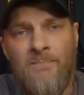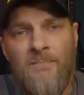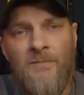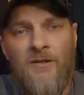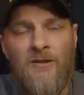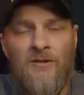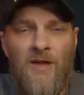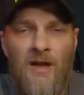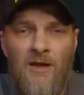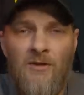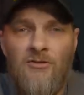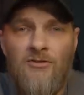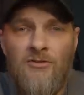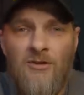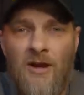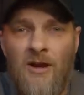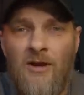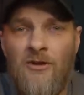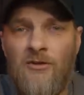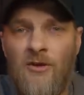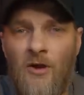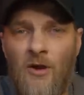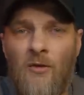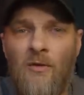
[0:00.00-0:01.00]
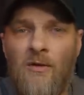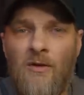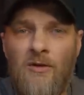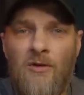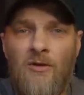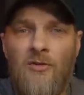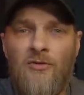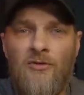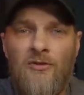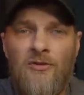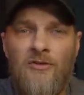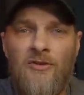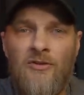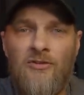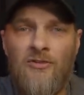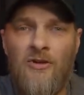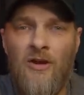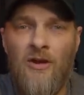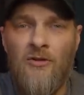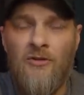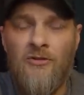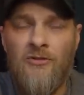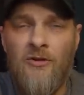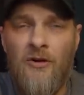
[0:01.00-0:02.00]
the downside to only using the
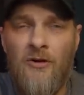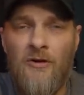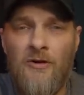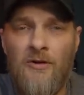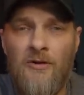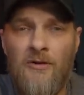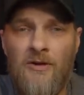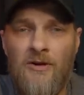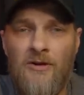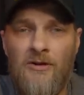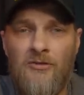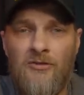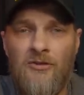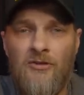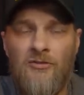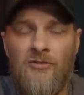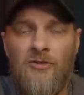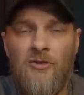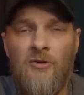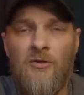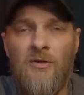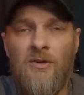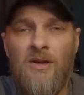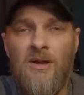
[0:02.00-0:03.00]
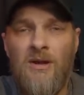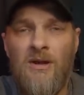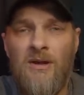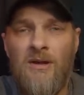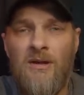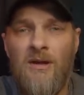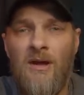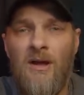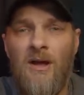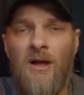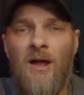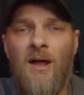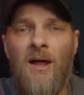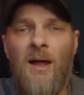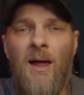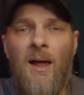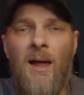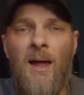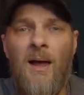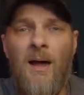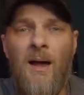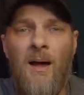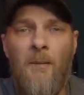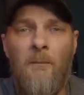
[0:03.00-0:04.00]
cell starter is, is you need
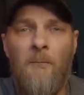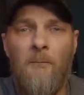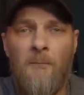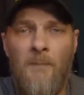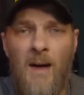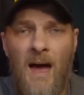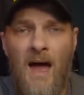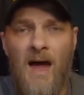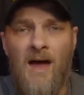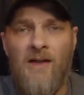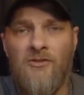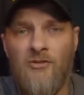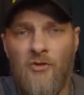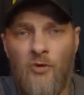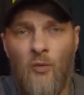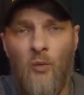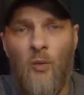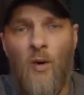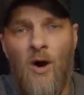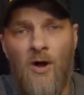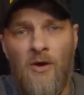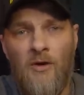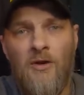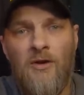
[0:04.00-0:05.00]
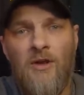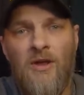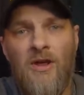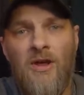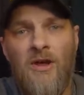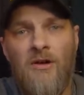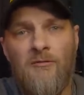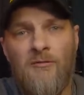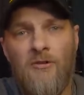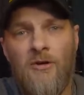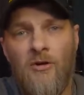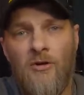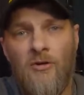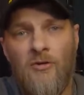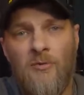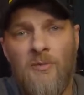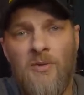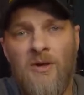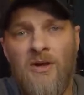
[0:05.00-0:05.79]
a mass quantity of nurse